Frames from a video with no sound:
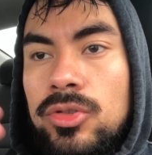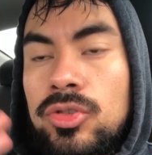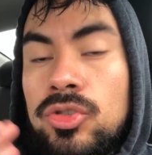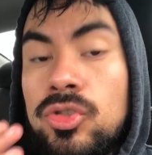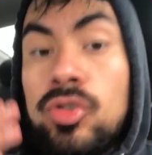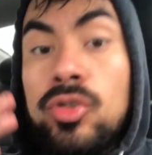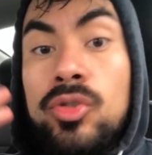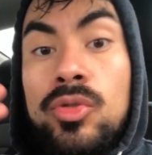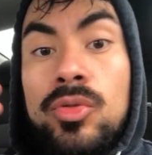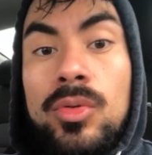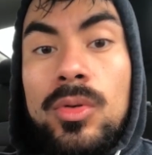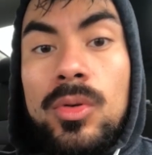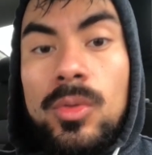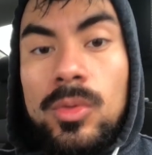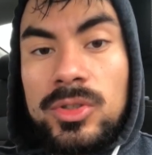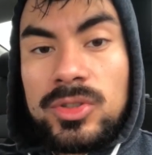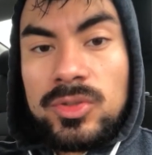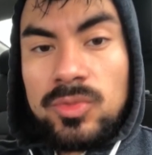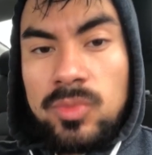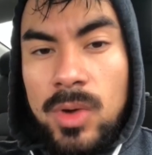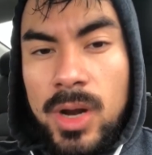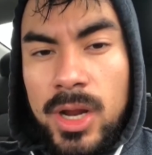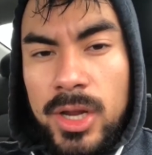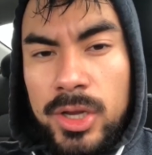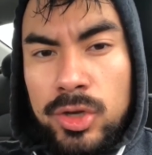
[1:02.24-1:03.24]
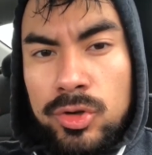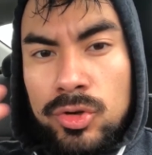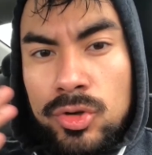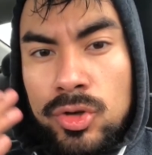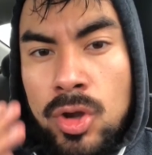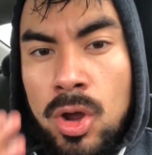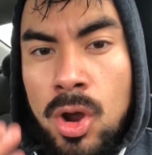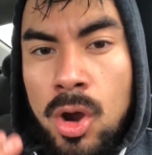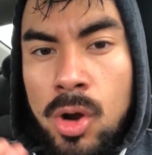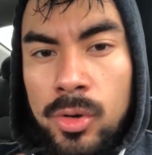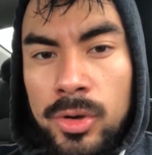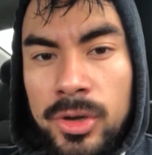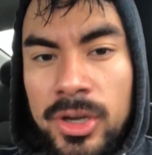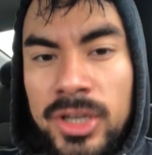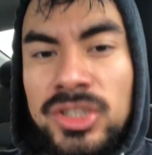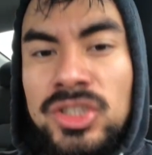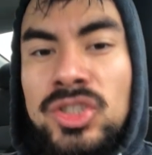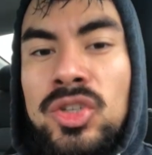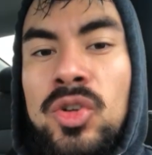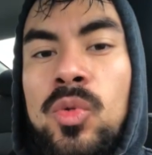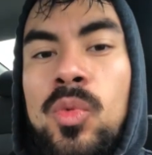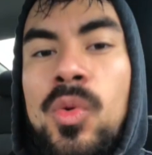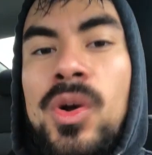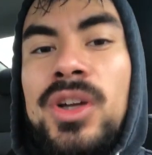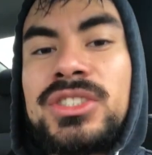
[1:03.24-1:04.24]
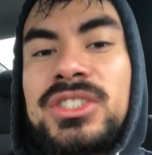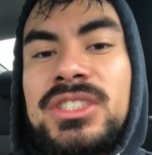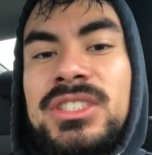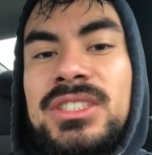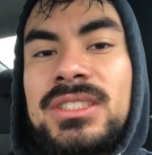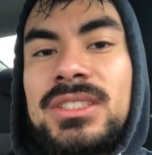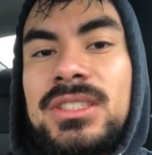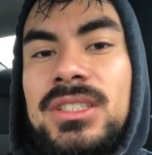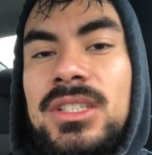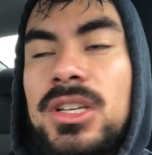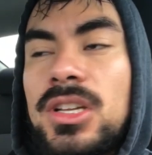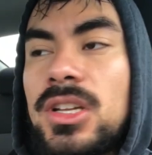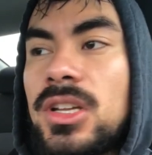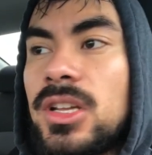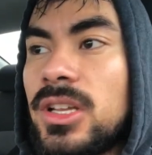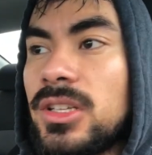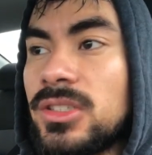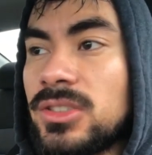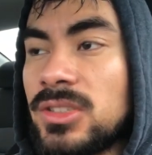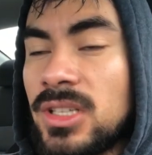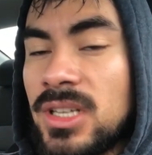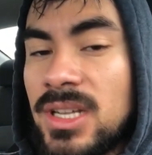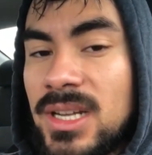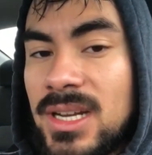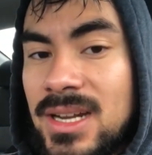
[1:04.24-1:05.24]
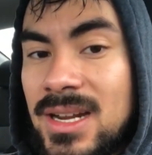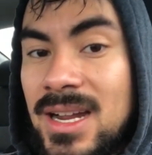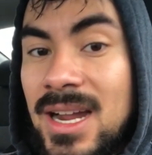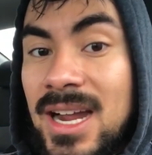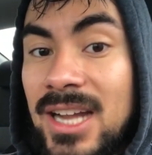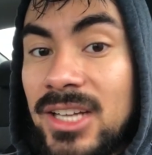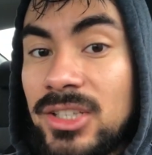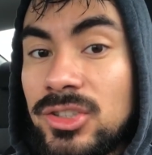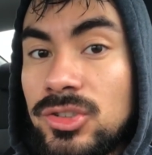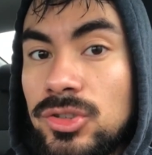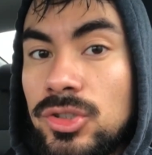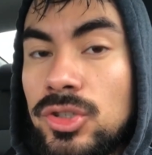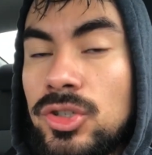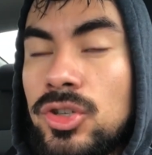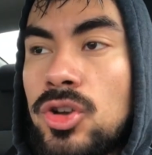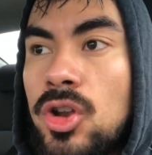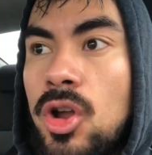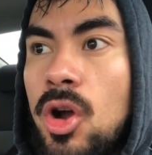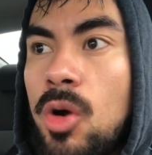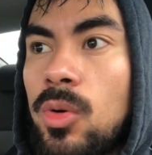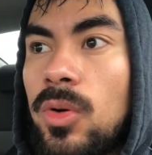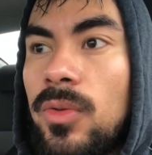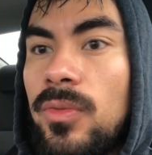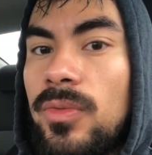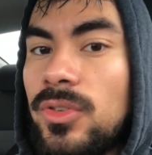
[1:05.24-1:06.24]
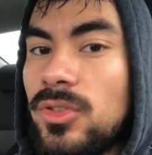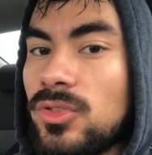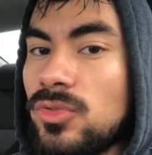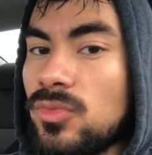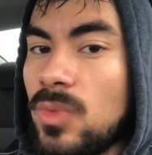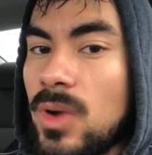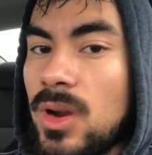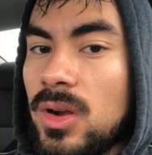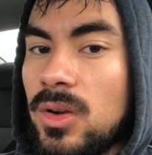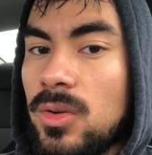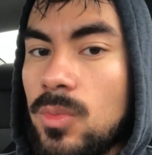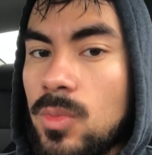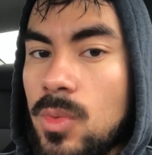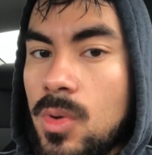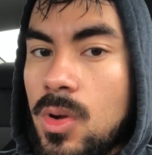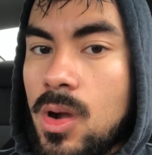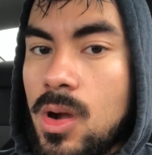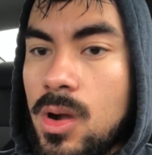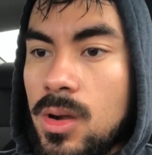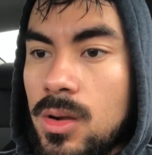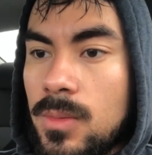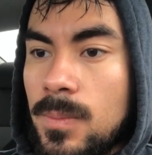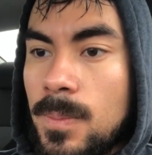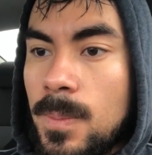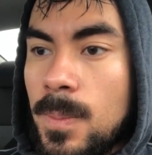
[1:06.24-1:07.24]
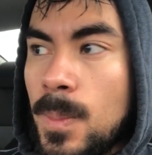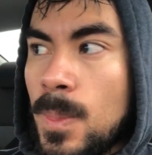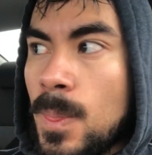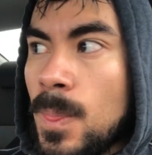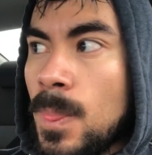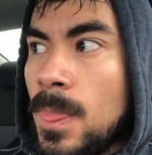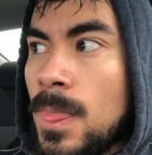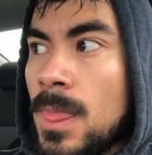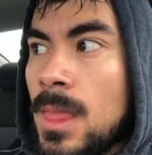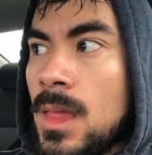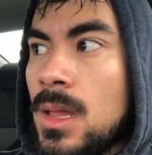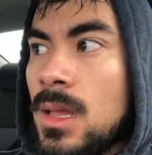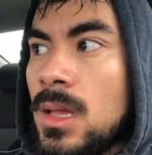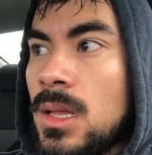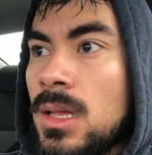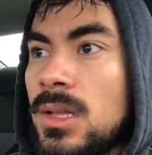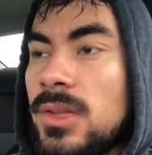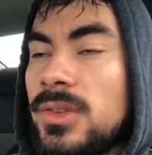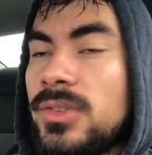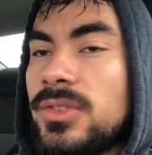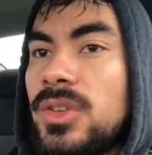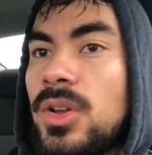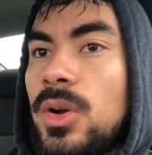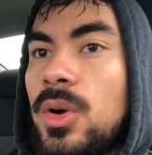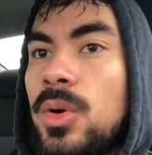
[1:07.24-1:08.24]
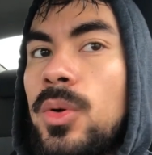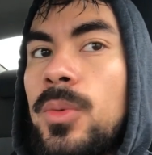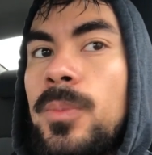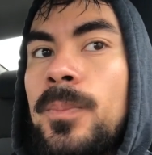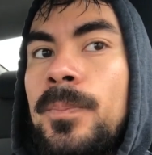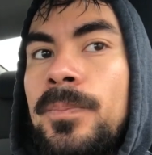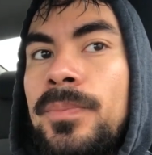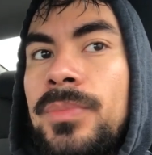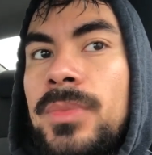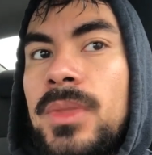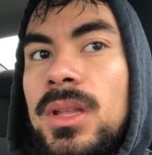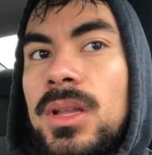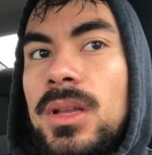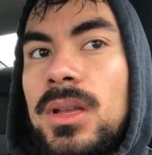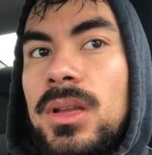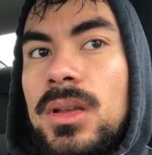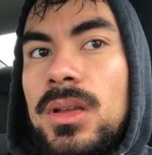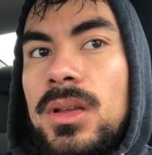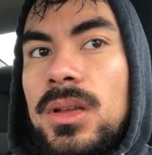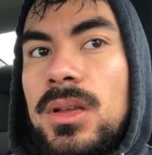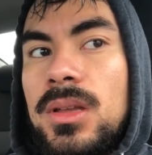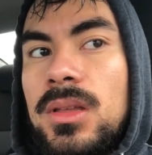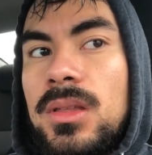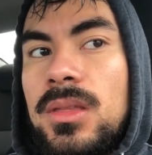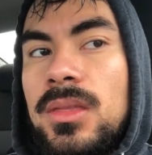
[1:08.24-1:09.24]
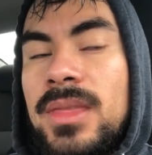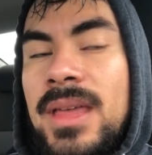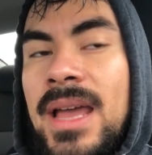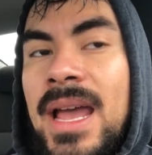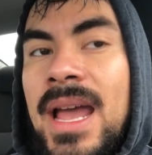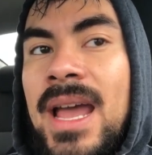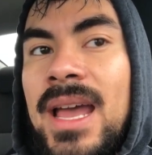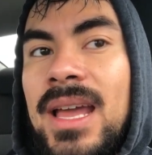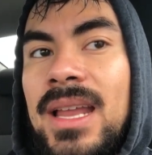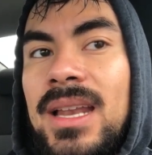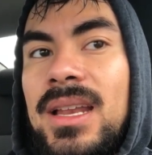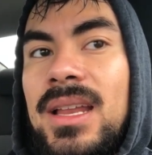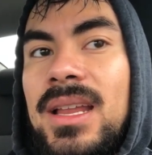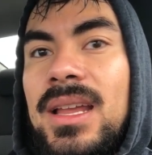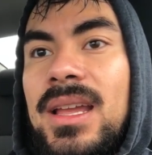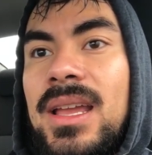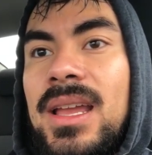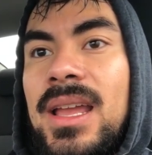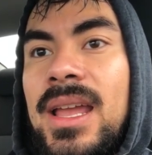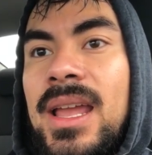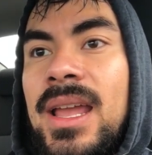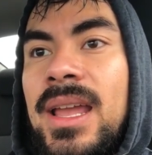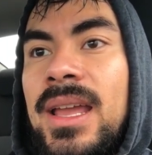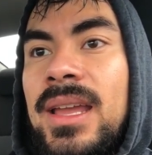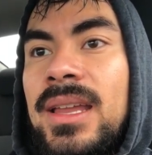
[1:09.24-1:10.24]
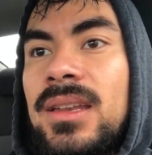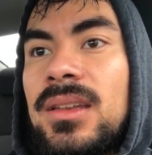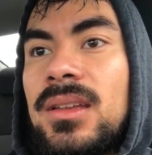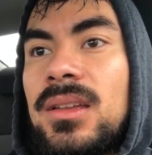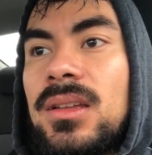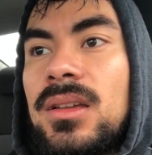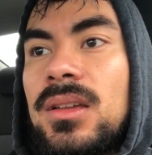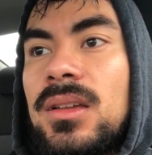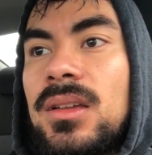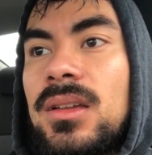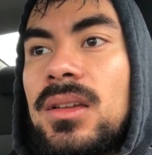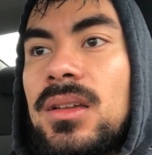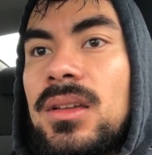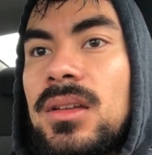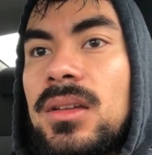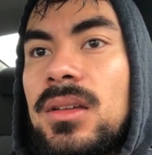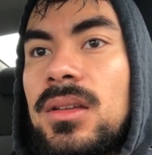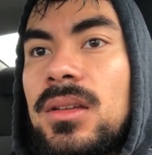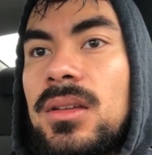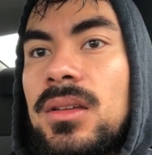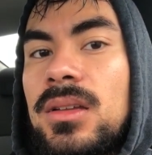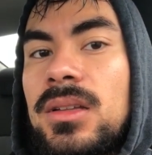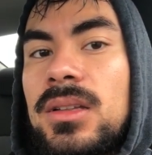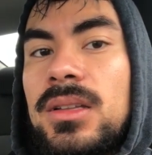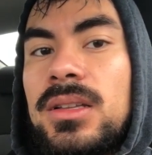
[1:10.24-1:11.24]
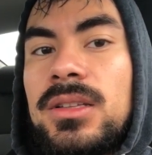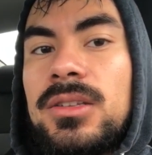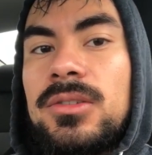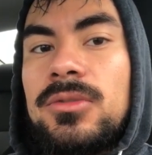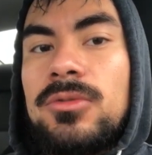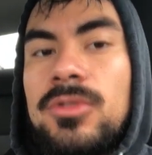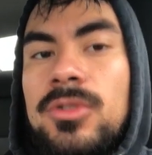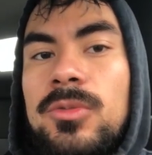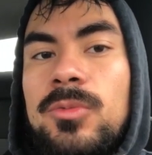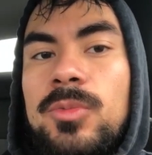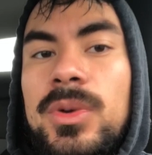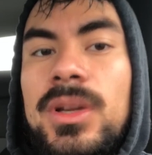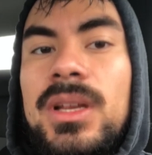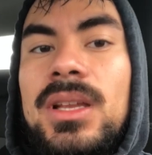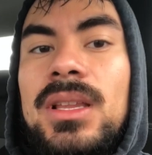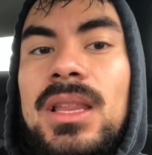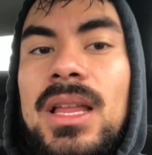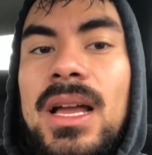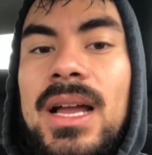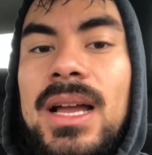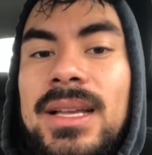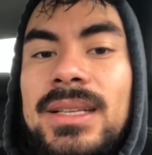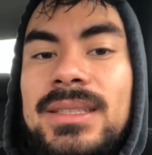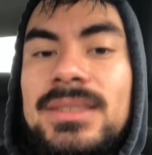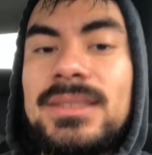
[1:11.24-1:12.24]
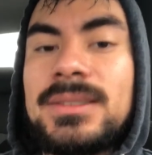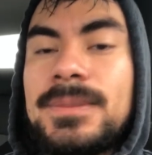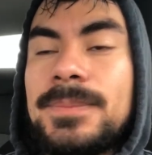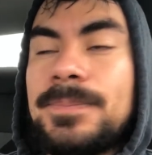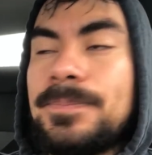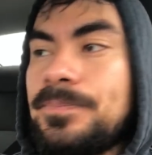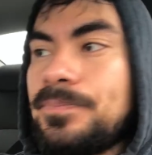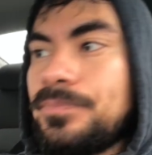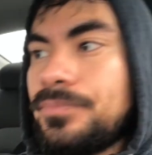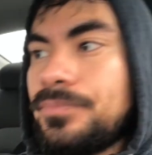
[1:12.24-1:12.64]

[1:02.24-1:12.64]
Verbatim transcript: do what's right. You know, your intuition is going to guide you. You know what feels right or wrong. So that and realize